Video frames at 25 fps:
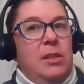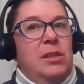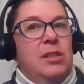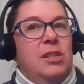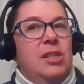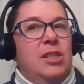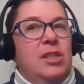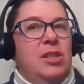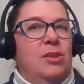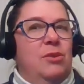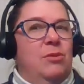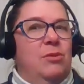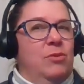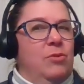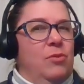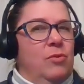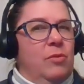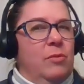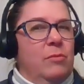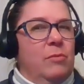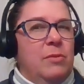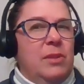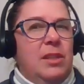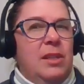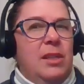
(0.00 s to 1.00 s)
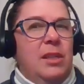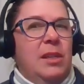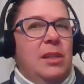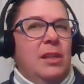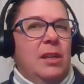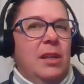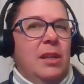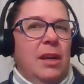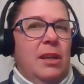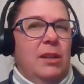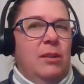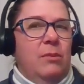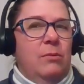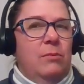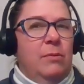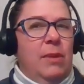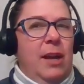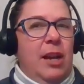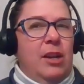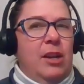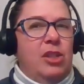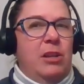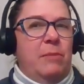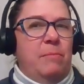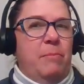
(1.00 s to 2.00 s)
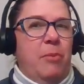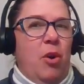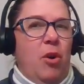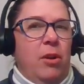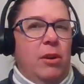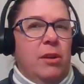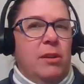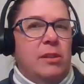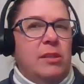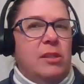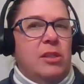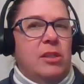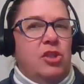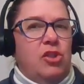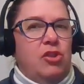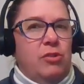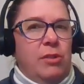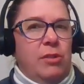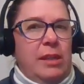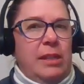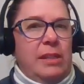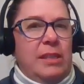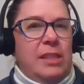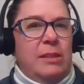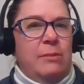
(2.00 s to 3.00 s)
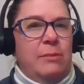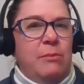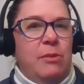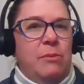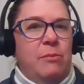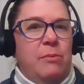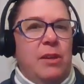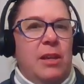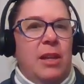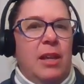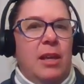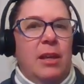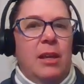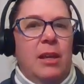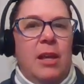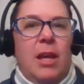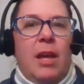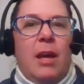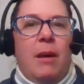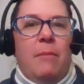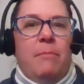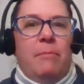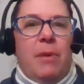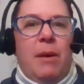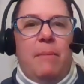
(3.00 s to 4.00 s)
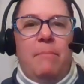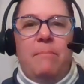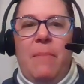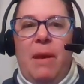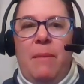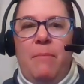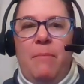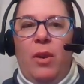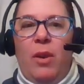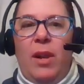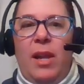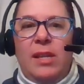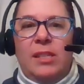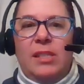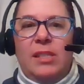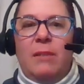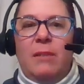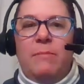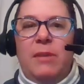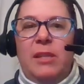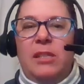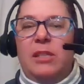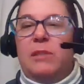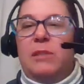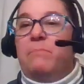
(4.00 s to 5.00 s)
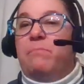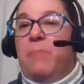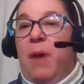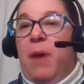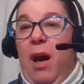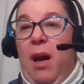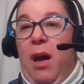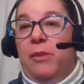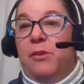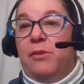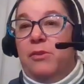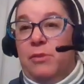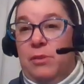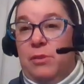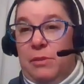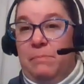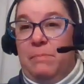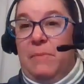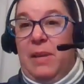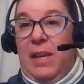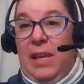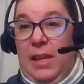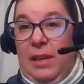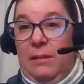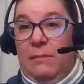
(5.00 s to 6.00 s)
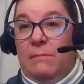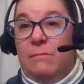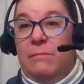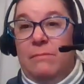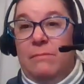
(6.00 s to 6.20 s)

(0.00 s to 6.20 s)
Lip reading: So normally I don't actually pause and translate with reading, but me molesta means bothers me.